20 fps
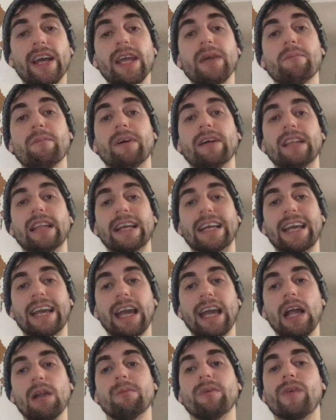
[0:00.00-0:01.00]
aim at, like
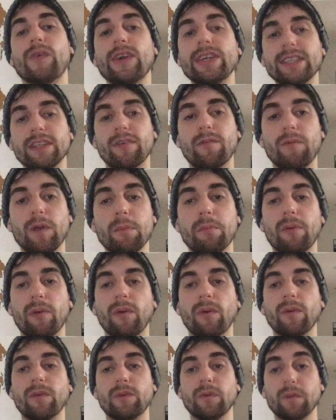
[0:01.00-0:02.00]
help creative
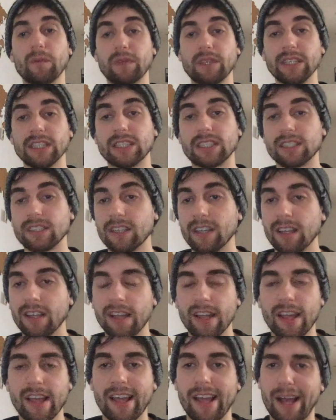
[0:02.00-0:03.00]
people do these
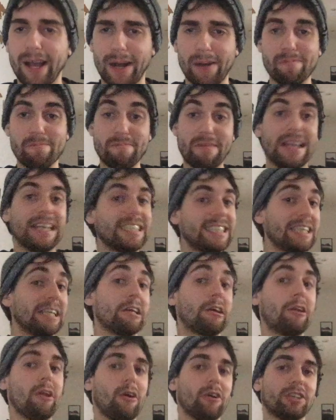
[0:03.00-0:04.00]

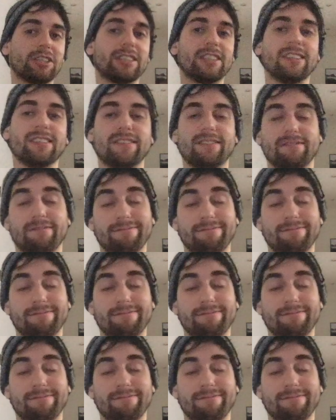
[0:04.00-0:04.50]
amazing clocks.